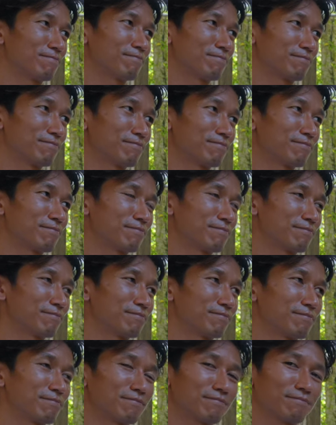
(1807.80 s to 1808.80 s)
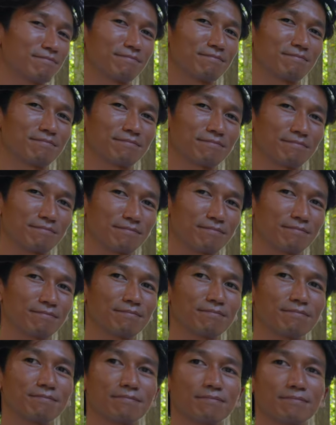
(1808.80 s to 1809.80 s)

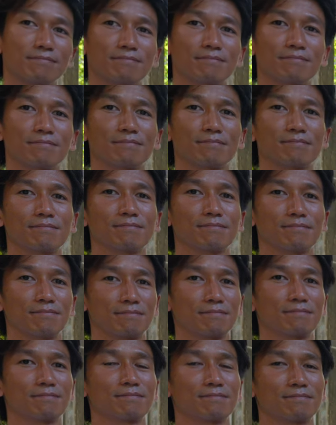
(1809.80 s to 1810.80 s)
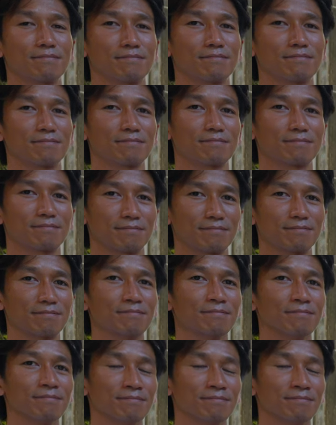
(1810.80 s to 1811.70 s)
The person shown says nothing.